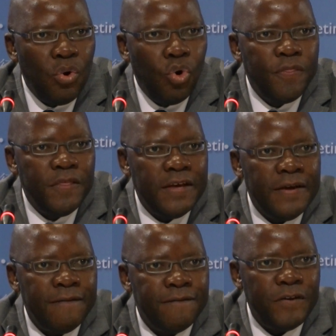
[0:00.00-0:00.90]
on
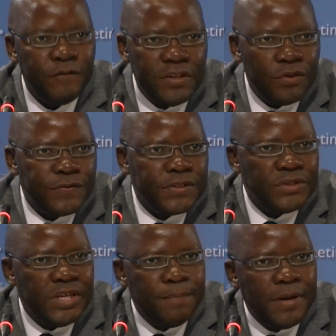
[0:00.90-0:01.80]
the 15th of
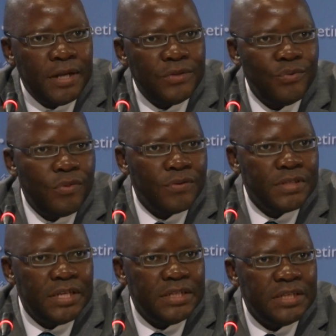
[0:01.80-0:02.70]
September
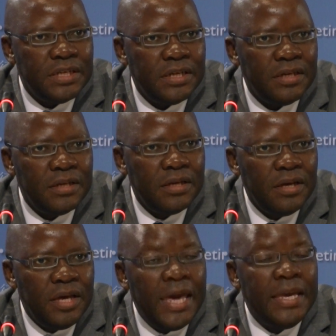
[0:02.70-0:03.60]

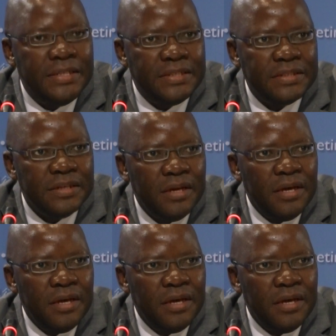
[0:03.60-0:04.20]
2008,